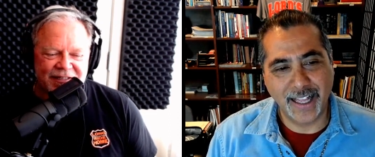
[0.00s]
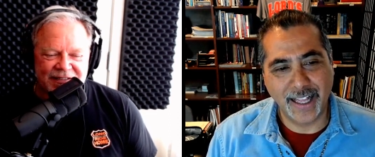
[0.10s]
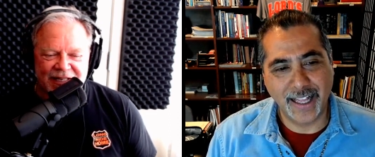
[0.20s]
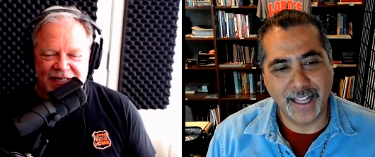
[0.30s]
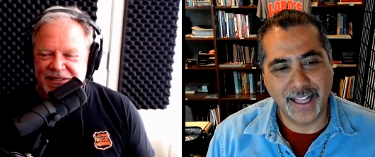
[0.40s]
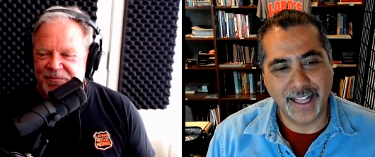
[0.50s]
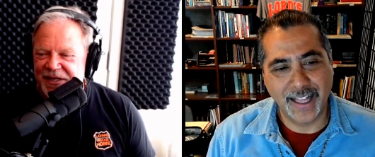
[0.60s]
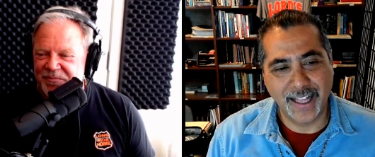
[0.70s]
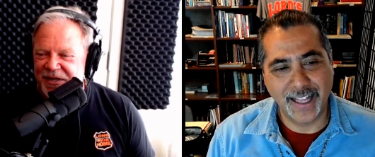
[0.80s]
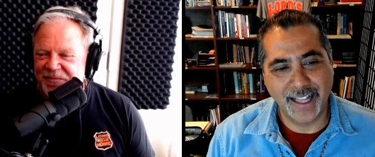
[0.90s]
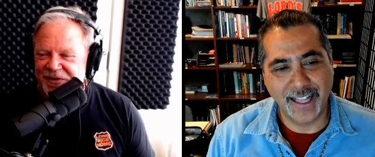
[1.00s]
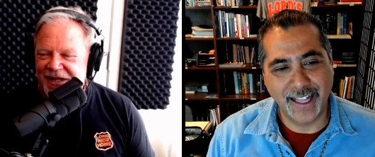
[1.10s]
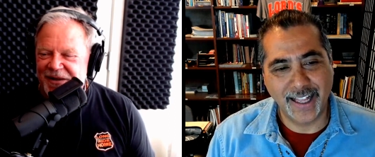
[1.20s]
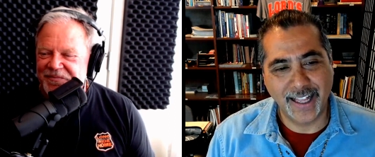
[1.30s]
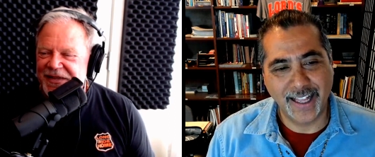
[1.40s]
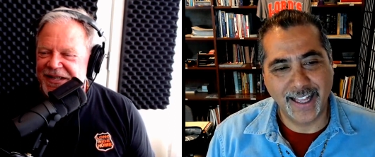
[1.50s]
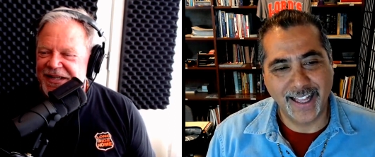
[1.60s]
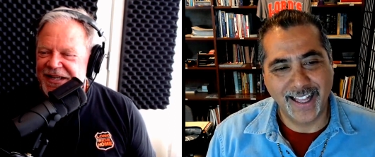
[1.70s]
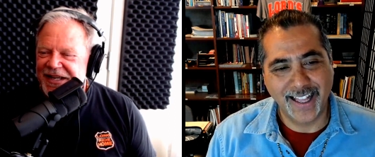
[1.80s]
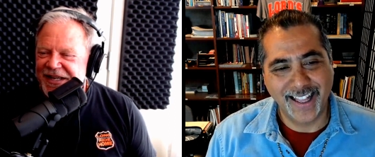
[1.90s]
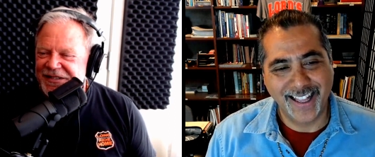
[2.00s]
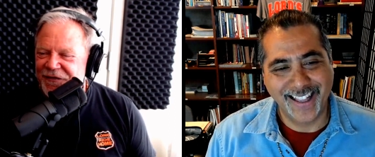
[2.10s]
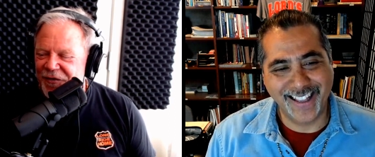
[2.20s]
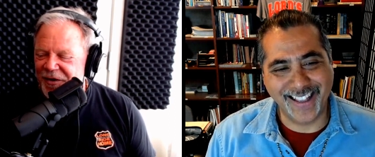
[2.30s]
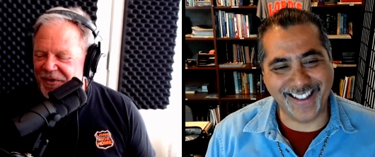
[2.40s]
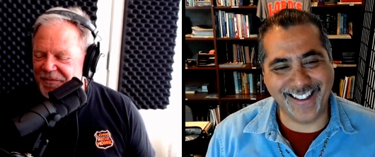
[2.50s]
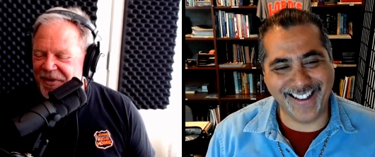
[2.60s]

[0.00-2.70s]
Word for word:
Speaker 1: because he likes to beat people up. He's a former